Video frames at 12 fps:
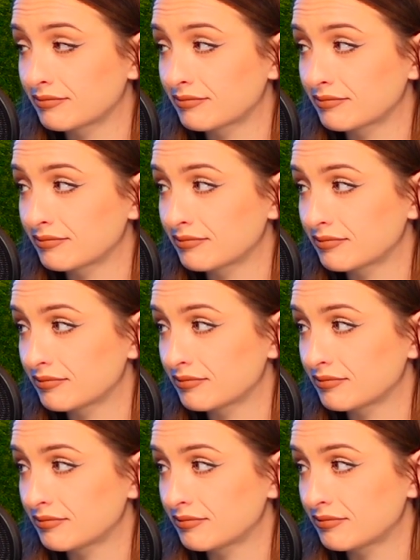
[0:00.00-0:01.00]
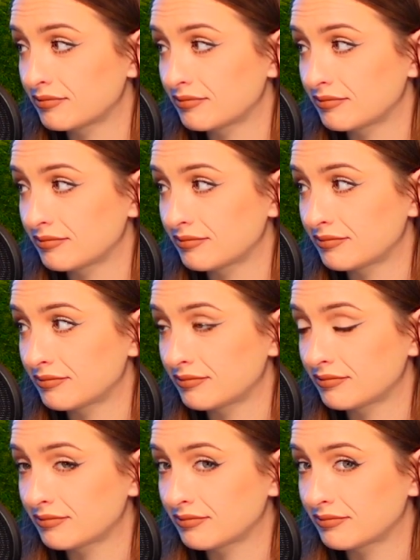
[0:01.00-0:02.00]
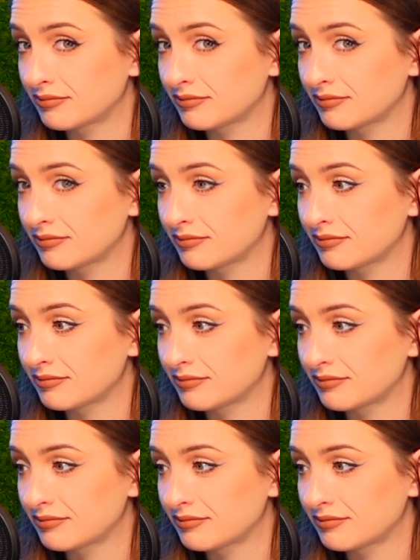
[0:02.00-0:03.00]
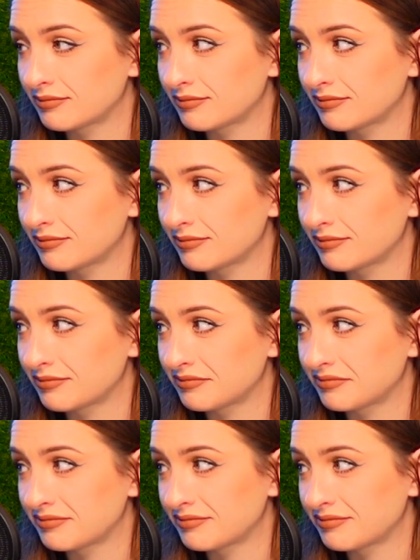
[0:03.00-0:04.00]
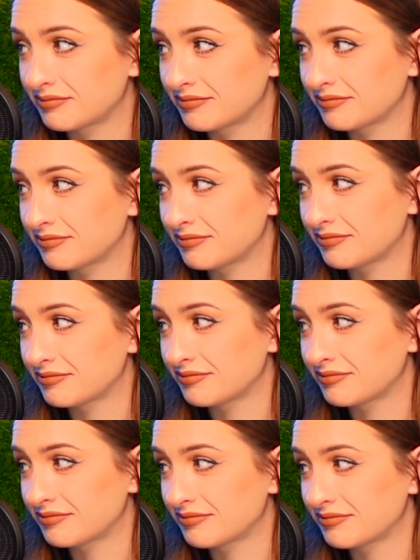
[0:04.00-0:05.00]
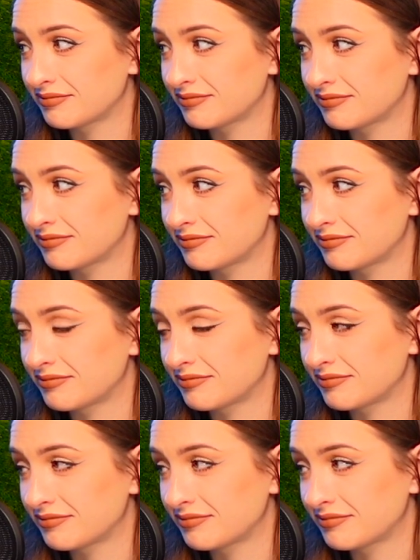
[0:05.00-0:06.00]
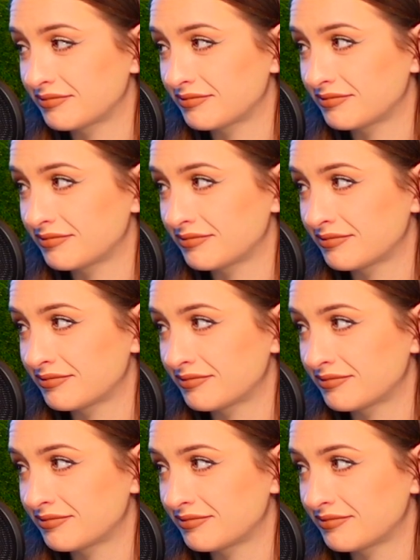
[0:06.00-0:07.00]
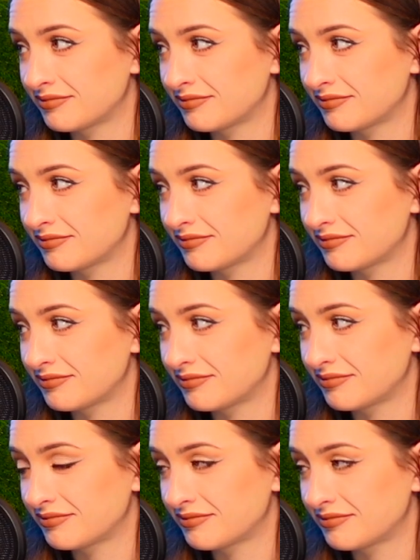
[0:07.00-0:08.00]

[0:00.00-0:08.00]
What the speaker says: No words are spoken by the person on screen.